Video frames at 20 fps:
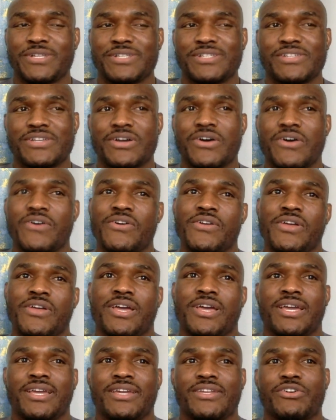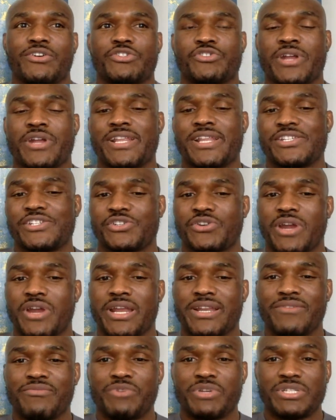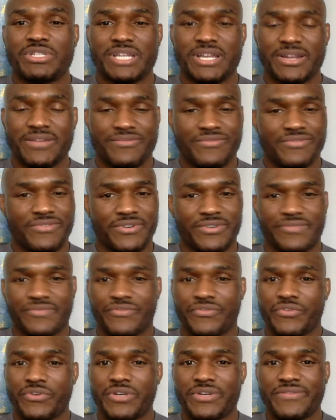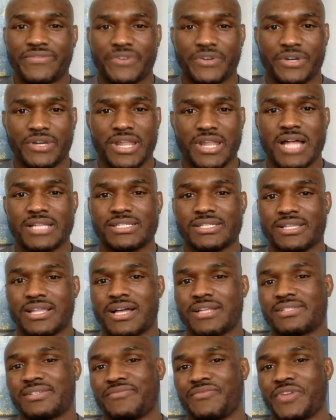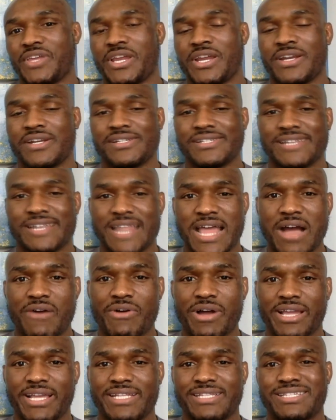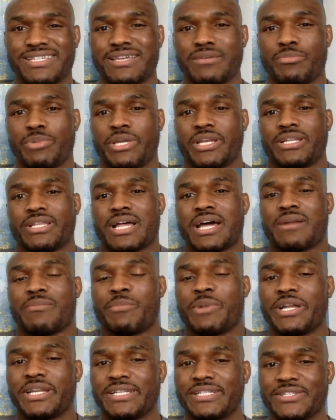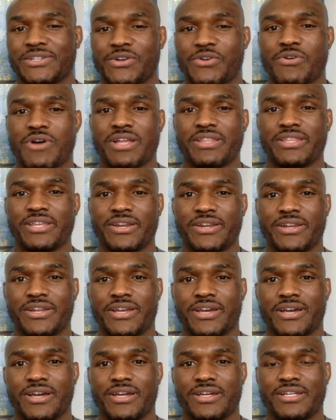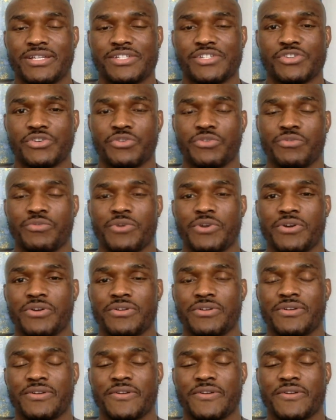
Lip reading: So, training is training. We did it for free for lots and lots of years, and now I get to get paid a lot of money to go out there and show the world.